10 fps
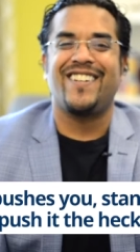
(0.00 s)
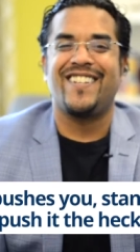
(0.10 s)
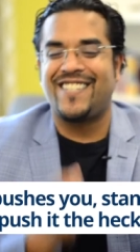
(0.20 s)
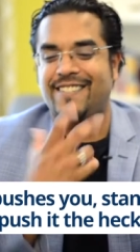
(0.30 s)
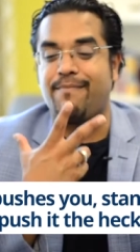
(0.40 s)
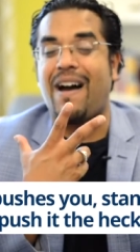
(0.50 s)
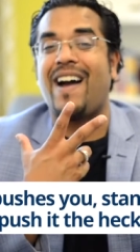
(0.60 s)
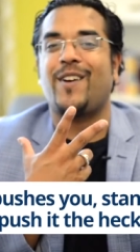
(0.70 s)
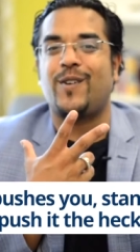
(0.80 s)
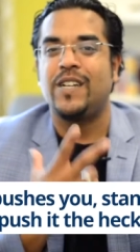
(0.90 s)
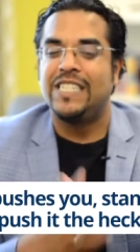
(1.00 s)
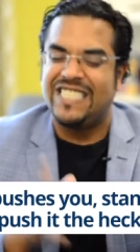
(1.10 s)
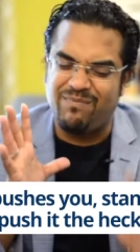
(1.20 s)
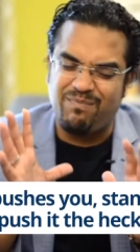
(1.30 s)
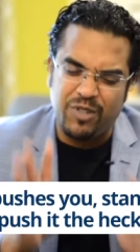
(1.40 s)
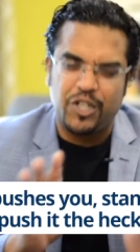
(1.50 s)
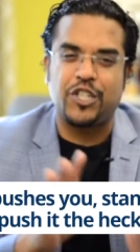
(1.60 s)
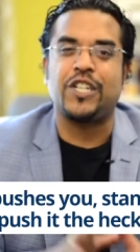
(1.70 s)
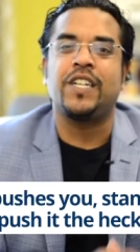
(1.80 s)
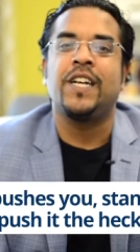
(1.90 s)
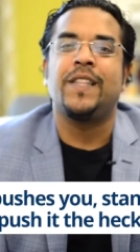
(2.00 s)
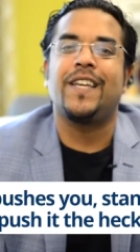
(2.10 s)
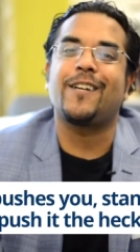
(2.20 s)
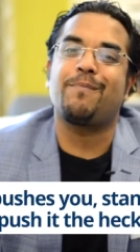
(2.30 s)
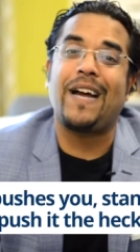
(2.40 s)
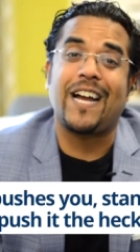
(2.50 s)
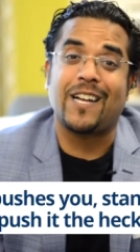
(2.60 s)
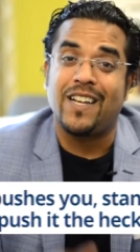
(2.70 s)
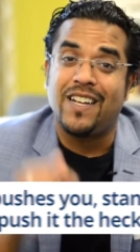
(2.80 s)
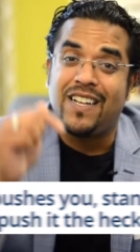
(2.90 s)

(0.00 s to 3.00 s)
smile, and push it the heck back.